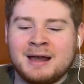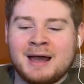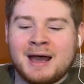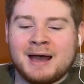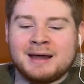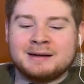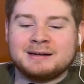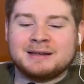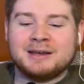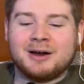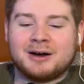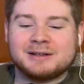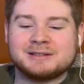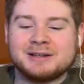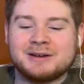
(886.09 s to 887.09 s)
And
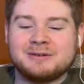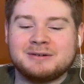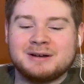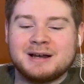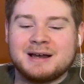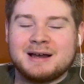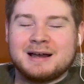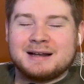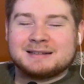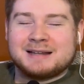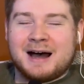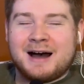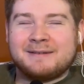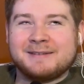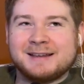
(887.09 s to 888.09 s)

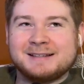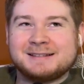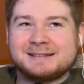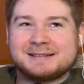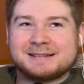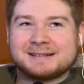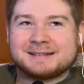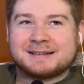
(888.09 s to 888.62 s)
Tom is